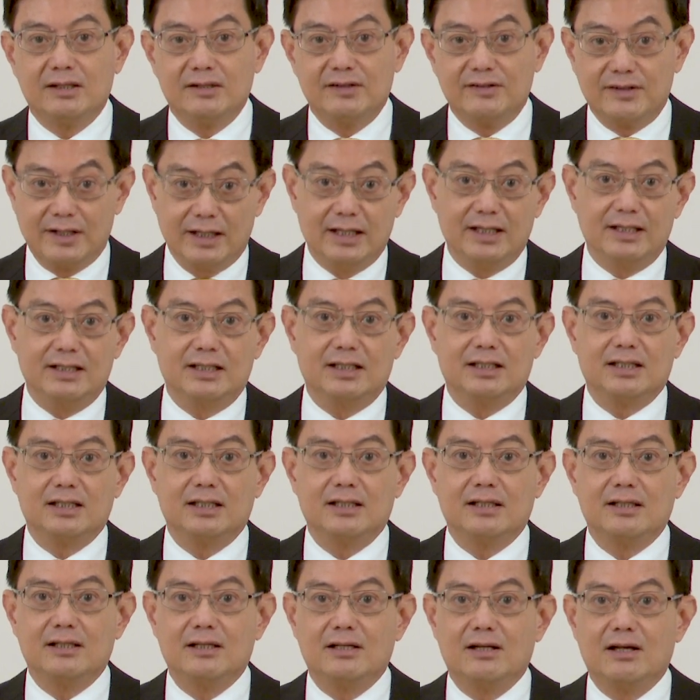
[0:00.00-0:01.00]
Third,
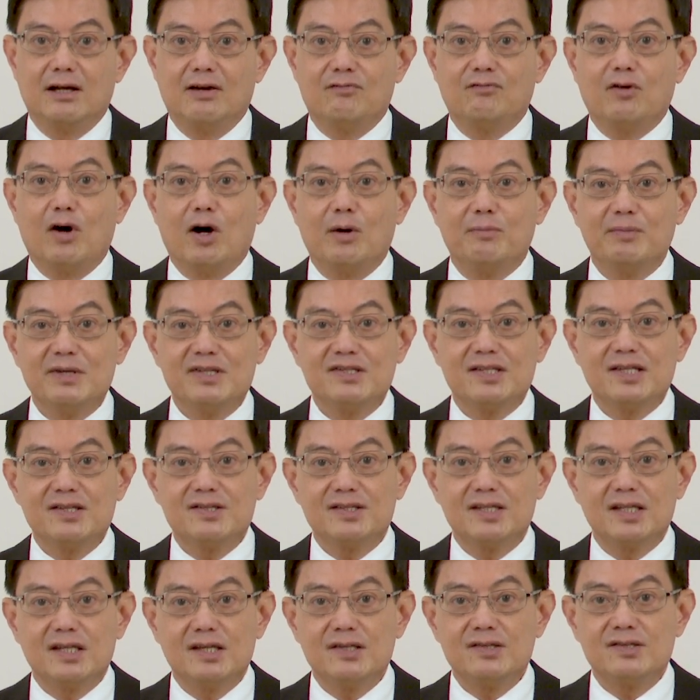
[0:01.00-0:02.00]
for our
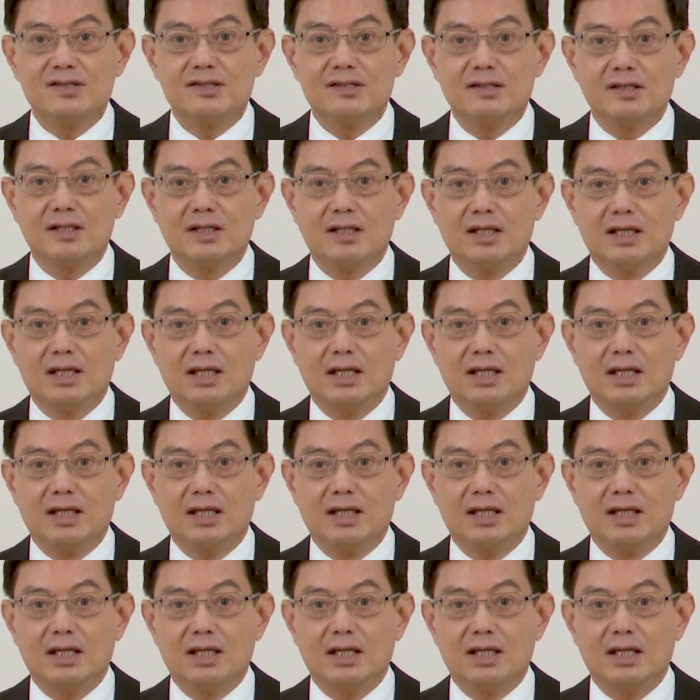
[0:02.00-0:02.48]
businesses,